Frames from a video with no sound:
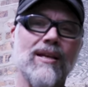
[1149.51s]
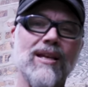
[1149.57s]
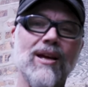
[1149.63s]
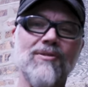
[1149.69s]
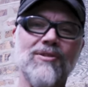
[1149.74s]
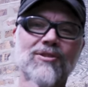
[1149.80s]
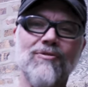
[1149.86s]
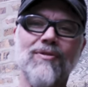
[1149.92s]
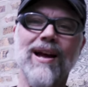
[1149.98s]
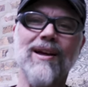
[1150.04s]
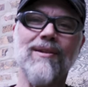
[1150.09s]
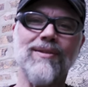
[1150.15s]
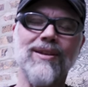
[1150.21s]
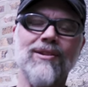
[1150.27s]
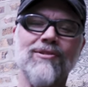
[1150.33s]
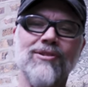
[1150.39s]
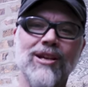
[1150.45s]
You
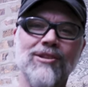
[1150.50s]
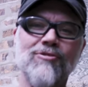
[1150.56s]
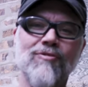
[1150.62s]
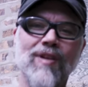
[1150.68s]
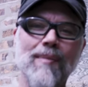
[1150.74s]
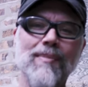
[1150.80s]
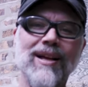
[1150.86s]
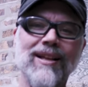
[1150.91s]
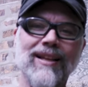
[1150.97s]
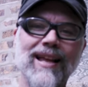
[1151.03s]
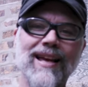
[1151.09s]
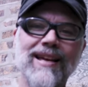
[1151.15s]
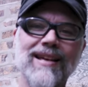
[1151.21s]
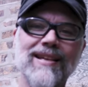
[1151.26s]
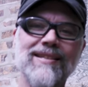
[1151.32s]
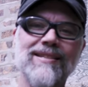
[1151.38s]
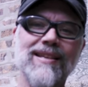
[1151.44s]
know, a ceramic
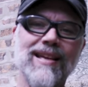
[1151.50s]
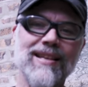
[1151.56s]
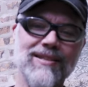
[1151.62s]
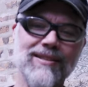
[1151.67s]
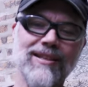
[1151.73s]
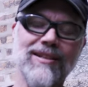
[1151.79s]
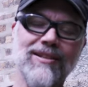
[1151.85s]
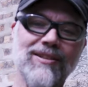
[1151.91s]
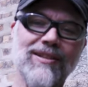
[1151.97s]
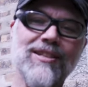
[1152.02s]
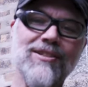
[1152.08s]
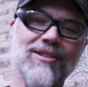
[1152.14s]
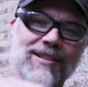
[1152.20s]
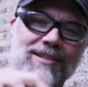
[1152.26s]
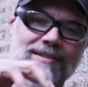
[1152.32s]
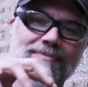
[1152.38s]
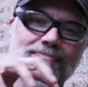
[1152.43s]
glaze is literally
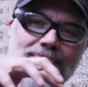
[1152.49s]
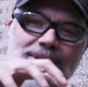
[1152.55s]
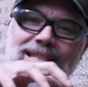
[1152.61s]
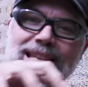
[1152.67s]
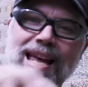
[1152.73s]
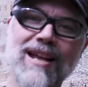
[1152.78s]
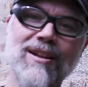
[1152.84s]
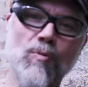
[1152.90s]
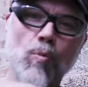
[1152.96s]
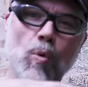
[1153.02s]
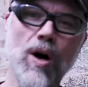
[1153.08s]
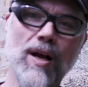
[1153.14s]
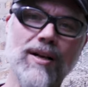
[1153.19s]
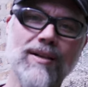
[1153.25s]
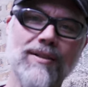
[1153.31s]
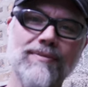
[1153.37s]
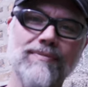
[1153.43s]
just sand and
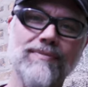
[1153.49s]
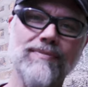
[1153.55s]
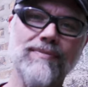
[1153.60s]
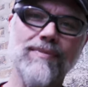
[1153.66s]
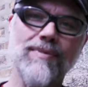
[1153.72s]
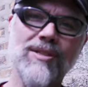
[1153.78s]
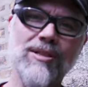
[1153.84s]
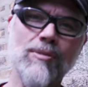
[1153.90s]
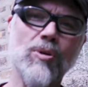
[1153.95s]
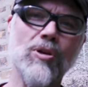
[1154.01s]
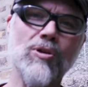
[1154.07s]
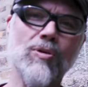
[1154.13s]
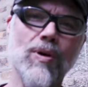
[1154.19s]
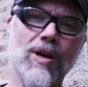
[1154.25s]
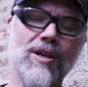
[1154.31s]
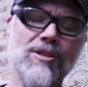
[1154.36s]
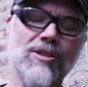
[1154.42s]
water, similar
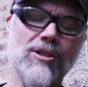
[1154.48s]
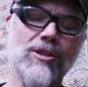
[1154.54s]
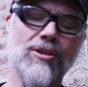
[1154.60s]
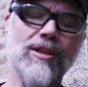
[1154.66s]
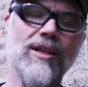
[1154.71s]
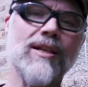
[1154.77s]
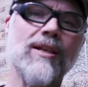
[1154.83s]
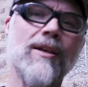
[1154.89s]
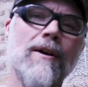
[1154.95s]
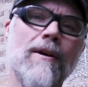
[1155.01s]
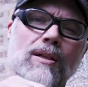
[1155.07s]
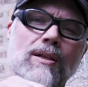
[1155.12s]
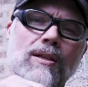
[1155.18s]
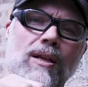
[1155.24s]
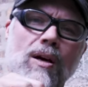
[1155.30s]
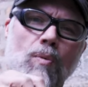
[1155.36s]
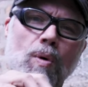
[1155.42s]
to our slurry.
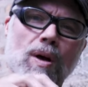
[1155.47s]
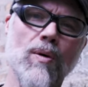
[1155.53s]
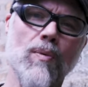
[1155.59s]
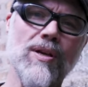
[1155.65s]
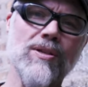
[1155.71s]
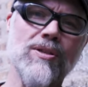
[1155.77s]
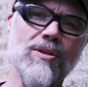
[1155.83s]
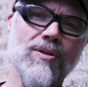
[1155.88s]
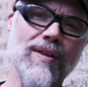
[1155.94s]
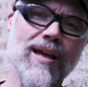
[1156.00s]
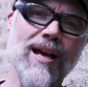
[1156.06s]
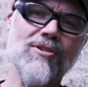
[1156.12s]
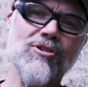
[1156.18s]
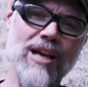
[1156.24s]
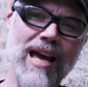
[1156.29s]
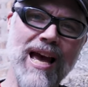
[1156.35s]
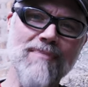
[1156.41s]
You know, one of the ways to do that
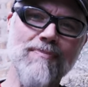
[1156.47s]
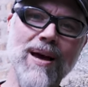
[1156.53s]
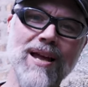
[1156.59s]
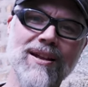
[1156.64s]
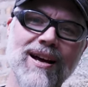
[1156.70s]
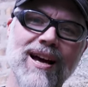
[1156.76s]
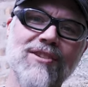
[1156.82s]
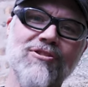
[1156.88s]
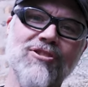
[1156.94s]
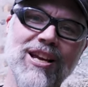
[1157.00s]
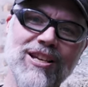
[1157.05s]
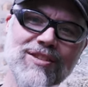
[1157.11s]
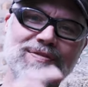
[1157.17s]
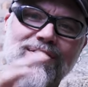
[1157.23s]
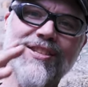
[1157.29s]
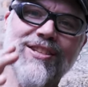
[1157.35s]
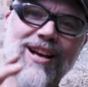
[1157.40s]
is you add bentonite,
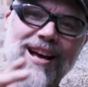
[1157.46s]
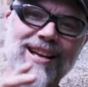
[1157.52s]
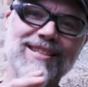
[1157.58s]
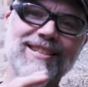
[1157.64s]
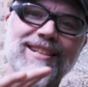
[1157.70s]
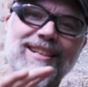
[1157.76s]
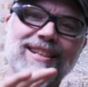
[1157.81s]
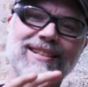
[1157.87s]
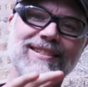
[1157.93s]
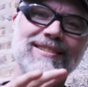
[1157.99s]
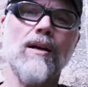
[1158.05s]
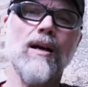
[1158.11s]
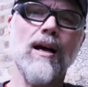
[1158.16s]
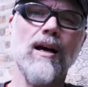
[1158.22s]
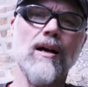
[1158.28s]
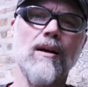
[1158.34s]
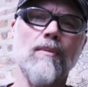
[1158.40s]
change the viscosity.
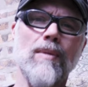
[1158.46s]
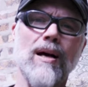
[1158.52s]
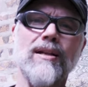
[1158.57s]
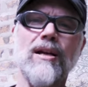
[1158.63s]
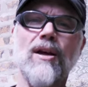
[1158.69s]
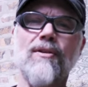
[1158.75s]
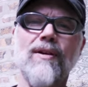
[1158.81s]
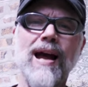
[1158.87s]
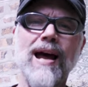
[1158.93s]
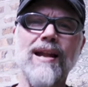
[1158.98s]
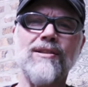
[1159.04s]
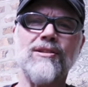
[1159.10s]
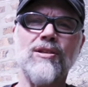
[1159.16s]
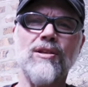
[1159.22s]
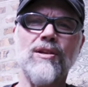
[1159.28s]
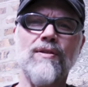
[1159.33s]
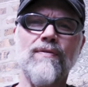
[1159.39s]
Another
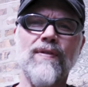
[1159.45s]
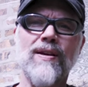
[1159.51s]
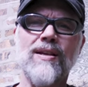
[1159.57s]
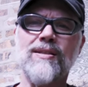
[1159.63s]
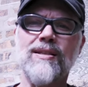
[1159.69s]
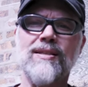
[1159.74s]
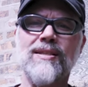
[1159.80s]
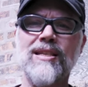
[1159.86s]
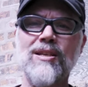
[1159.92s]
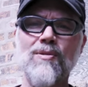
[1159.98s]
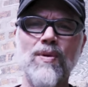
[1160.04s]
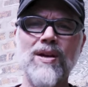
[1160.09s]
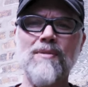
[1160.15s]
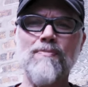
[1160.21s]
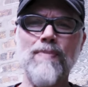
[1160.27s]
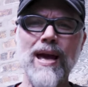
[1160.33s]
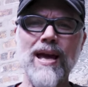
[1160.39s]
additive is a
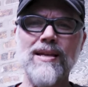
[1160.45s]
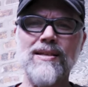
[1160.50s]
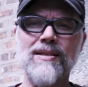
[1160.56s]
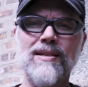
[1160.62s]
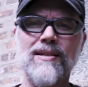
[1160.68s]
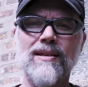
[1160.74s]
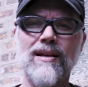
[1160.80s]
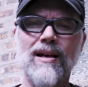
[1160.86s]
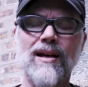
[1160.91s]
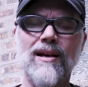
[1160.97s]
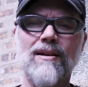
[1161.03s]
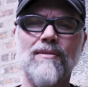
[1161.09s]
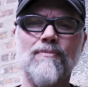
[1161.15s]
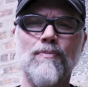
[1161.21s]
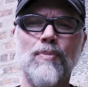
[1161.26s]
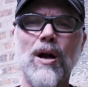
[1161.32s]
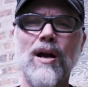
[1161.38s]
seaweed-based
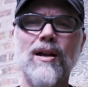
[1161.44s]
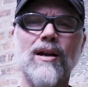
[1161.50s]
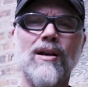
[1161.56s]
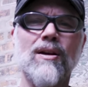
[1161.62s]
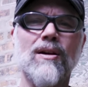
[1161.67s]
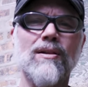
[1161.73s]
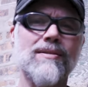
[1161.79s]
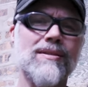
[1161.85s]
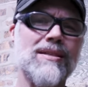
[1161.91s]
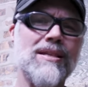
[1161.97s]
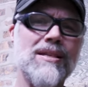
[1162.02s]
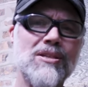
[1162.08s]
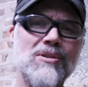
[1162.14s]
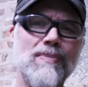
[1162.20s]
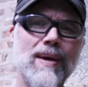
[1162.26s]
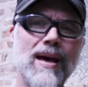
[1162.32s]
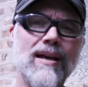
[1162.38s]
product called
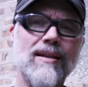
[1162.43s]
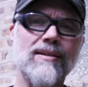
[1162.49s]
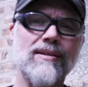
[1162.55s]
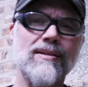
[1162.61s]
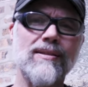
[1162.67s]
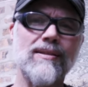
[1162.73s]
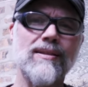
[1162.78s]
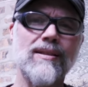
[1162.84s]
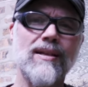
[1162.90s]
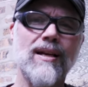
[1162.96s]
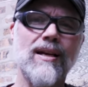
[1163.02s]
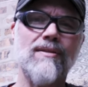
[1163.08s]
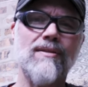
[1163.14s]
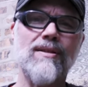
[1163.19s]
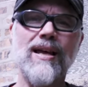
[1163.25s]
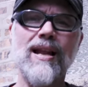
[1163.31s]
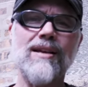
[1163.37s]
SeaSpend
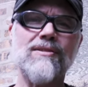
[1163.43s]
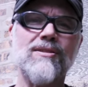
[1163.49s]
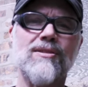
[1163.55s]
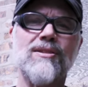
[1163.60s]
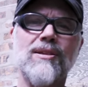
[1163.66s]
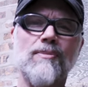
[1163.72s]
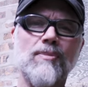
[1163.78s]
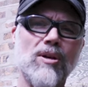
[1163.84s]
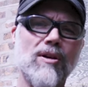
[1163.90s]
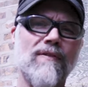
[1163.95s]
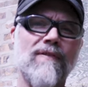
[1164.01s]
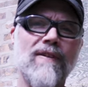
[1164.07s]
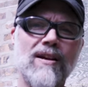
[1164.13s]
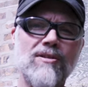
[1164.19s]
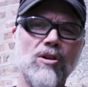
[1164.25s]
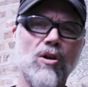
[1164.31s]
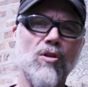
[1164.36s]
that has a similar
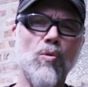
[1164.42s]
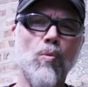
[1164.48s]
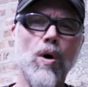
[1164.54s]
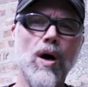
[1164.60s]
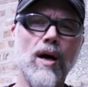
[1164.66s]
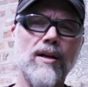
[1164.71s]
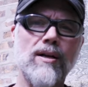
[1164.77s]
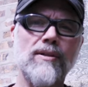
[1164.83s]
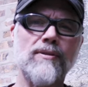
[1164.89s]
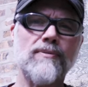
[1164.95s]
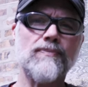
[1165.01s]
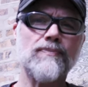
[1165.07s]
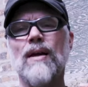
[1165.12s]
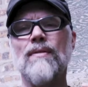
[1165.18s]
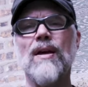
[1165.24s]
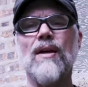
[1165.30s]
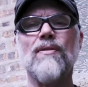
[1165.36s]
effect on the water.
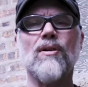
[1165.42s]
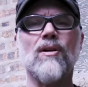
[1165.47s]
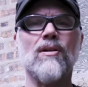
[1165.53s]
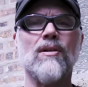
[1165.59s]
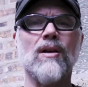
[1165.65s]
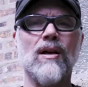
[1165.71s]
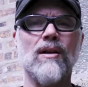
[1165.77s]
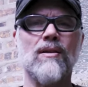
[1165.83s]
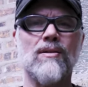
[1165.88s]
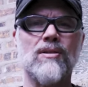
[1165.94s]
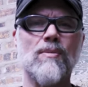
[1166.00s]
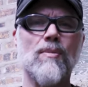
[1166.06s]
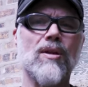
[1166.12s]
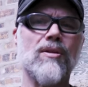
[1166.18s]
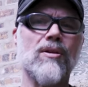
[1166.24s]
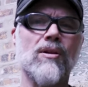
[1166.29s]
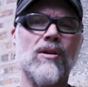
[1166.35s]
And then there are
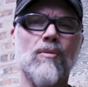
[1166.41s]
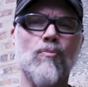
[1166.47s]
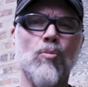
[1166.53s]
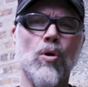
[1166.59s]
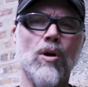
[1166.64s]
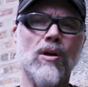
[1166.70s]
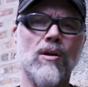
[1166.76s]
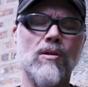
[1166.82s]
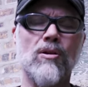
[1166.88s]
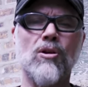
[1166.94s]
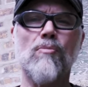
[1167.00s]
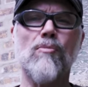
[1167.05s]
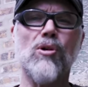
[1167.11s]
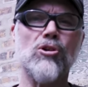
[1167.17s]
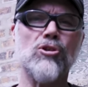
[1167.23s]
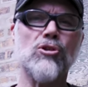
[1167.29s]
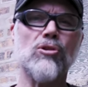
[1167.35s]
some other more
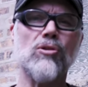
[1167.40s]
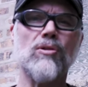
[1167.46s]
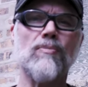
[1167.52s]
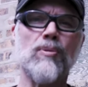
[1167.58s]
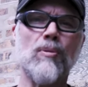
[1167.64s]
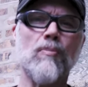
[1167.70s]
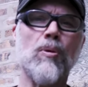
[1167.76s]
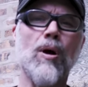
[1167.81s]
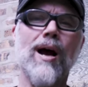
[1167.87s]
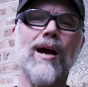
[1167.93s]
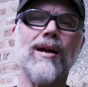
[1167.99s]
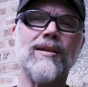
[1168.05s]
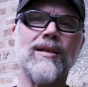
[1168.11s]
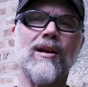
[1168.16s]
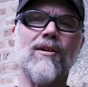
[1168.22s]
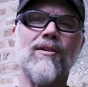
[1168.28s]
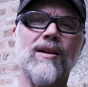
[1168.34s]
commercial
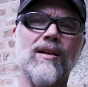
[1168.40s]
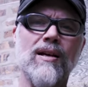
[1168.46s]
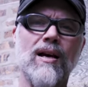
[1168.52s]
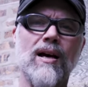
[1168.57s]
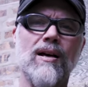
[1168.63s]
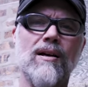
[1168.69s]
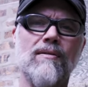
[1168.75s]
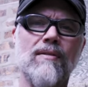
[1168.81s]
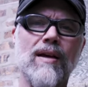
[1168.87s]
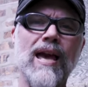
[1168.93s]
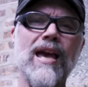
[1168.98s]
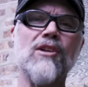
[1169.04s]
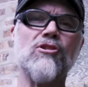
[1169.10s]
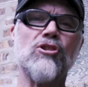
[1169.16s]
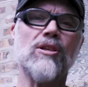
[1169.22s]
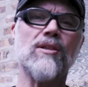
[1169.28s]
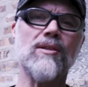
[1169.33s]
proprietary
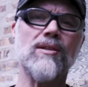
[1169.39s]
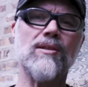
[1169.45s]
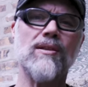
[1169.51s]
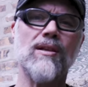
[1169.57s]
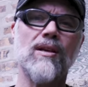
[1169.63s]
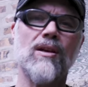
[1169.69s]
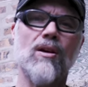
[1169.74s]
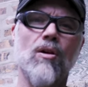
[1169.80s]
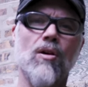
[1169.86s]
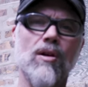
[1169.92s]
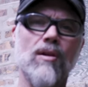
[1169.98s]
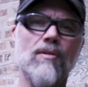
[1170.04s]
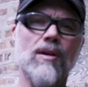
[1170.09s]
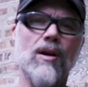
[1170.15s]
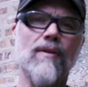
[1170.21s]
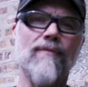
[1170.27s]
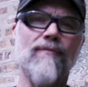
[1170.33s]
agents
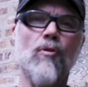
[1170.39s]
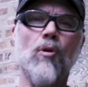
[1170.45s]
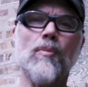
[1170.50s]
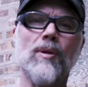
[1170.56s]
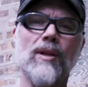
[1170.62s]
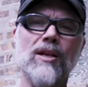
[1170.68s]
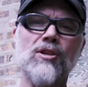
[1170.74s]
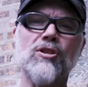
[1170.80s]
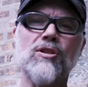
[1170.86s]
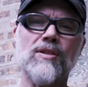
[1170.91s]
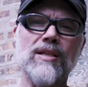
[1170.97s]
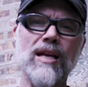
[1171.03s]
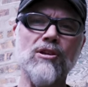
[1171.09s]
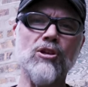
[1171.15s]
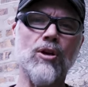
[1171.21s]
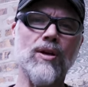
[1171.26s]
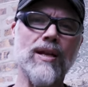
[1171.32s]
or formulations
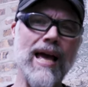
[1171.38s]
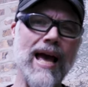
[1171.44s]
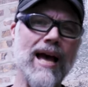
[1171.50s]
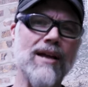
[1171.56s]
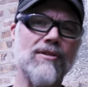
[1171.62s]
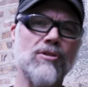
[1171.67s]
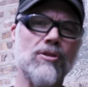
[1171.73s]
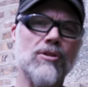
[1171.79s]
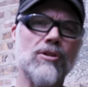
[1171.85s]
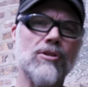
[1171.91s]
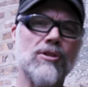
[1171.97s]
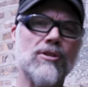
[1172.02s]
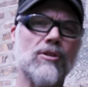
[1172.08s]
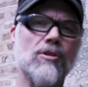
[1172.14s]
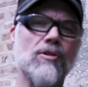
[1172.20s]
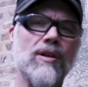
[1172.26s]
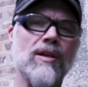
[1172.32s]
that you can add to your
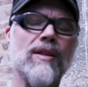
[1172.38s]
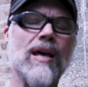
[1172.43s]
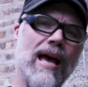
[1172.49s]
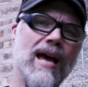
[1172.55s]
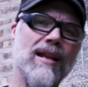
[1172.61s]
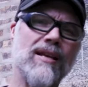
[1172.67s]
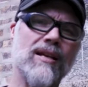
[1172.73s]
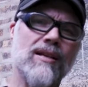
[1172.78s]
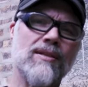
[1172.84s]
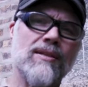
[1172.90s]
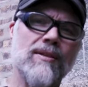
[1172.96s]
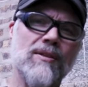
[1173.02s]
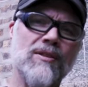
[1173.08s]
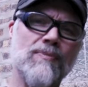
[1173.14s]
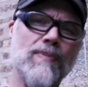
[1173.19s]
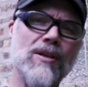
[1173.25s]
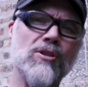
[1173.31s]
slurry. Adding a
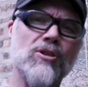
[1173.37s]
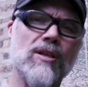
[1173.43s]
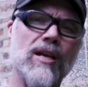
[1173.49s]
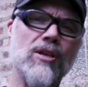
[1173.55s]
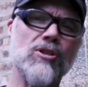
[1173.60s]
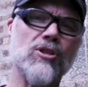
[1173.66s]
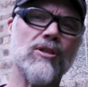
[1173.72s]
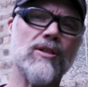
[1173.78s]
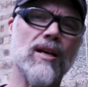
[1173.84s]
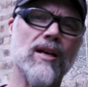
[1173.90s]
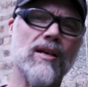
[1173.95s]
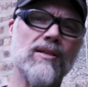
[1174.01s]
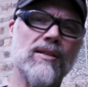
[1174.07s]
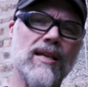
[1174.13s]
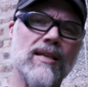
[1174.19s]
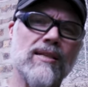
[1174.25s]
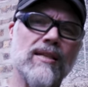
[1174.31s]
suspension agent
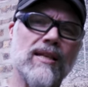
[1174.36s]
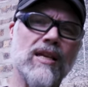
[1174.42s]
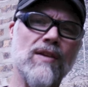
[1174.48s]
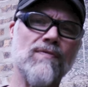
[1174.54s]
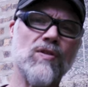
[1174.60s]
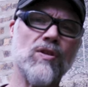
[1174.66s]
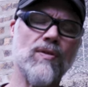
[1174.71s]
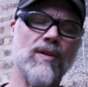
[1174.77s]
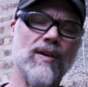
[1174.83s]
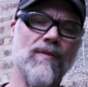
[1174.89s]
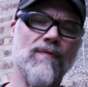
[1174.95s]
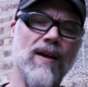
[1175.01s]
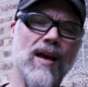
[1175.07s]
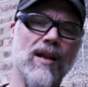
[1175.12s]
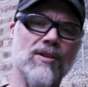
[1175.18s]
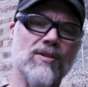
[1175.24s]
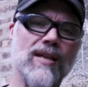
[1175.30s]
does is it gives you the
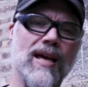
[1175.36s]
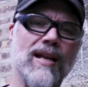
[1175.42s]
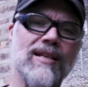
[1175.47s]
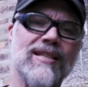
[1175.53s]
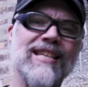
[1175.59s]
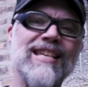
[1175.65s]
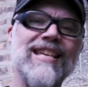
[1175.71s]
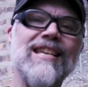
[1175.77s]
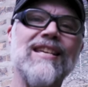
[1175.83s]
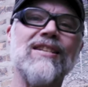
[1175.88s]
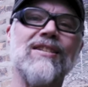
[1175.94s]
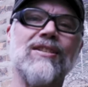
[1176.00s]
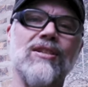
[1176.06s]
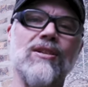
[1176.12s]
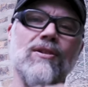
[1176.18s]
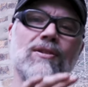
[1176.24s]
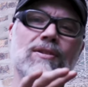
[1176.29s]
advantage that it's
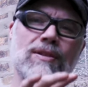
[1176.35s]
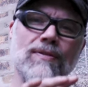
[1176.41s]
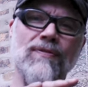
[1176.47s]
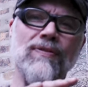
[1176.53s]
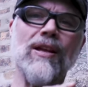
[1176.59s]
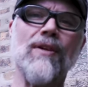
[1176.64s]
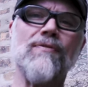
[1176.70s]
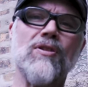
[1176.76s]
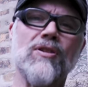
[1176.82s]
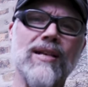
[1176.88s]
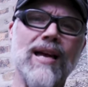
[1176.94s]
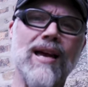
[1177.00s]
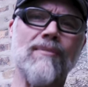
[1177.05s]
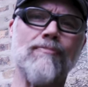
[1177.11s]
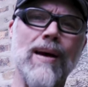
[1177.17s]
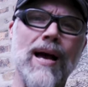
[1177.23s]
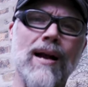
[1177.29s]
easier to fluff your
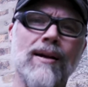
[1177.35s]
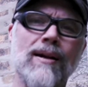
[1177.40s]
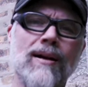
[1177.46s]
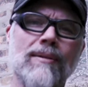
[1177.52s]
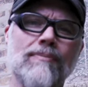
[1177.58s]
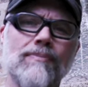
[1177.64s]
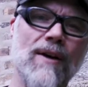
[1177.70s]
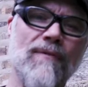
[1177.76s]
tank back up.